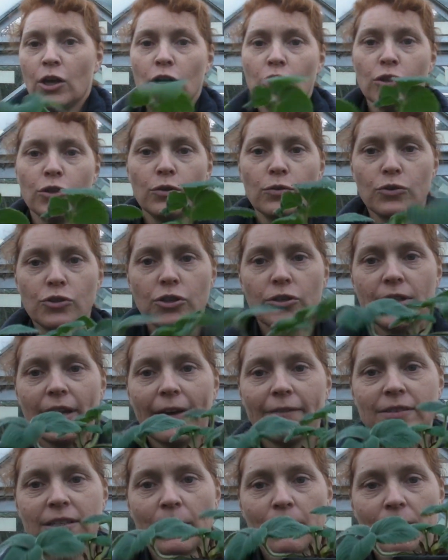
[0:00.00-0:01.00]
you should
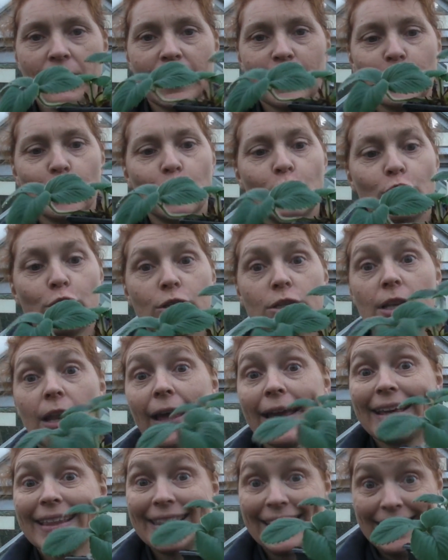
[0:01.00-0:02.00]
have something that looks
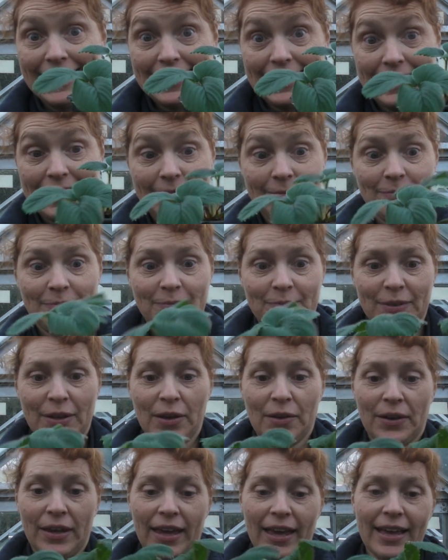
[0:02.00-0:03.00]
like this.
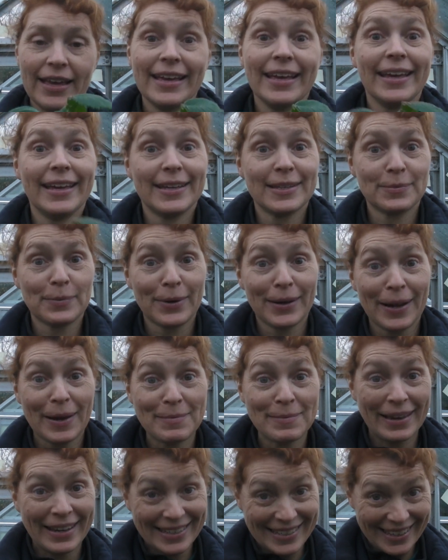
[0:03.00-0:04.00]
Okay, here's one I
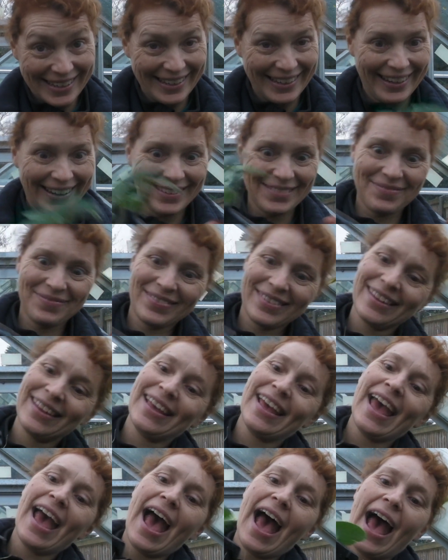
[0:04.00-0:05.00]
made earlier,
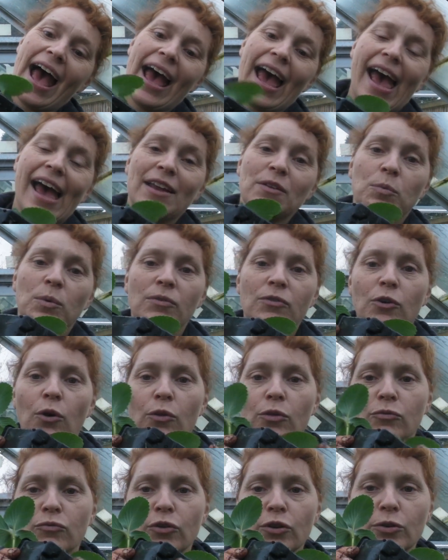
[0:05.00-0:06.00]
and we've got
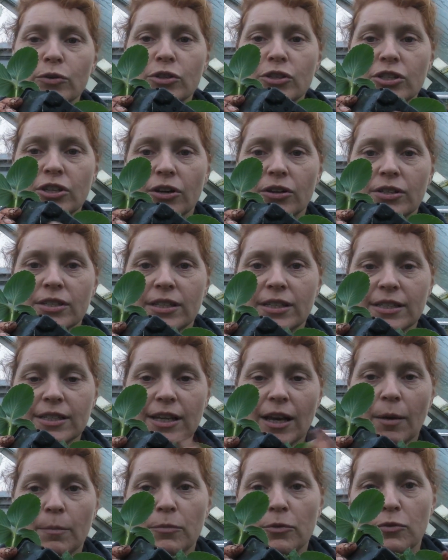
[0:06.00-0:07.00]
the roots starting to
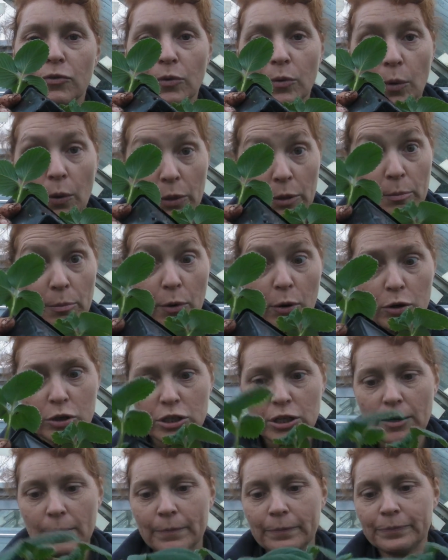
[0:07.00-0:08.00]
come through on the
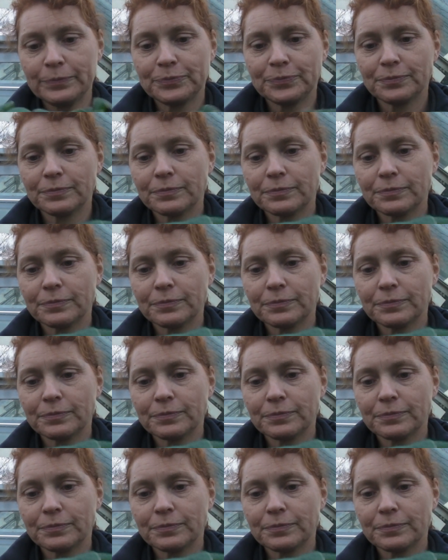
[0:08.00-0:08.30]
bottom,